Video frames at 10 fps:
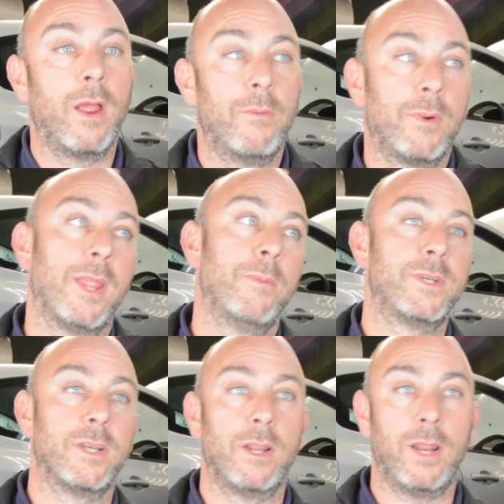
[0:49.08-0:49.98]
We keep
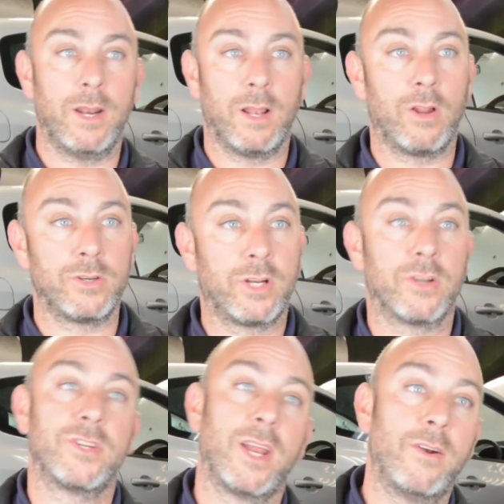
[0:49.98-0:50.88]
it in a larger
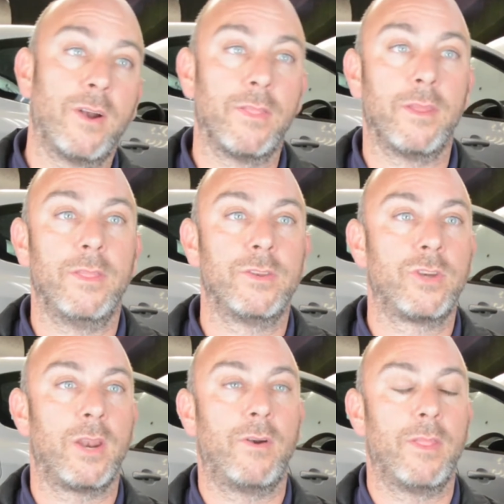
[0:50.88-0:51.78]
container in the
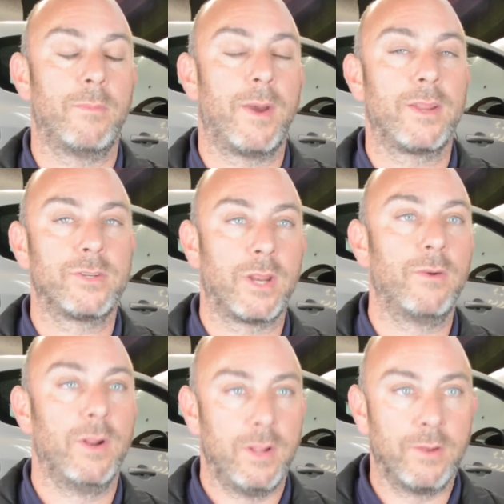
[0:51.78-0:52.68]
shed around the back, so
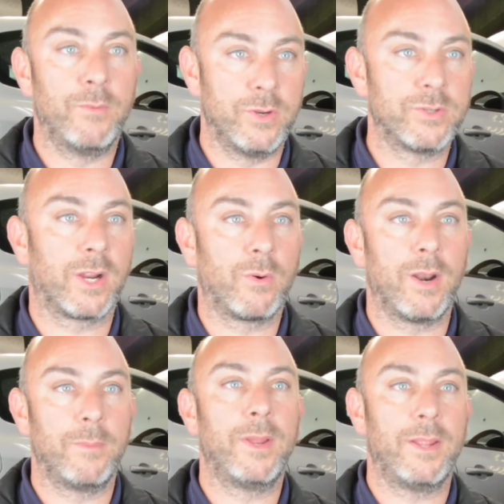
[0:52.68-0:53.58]
we use that
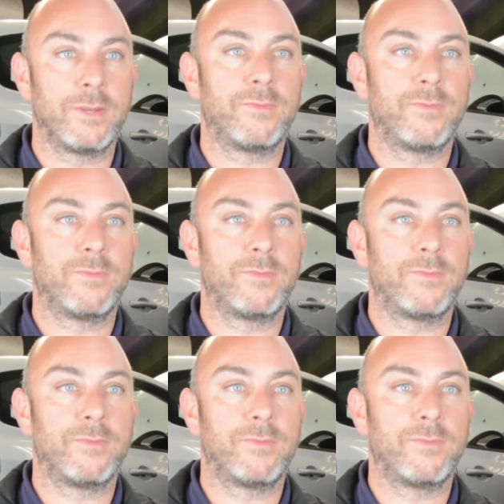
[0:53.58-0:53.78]
quite a bit. It's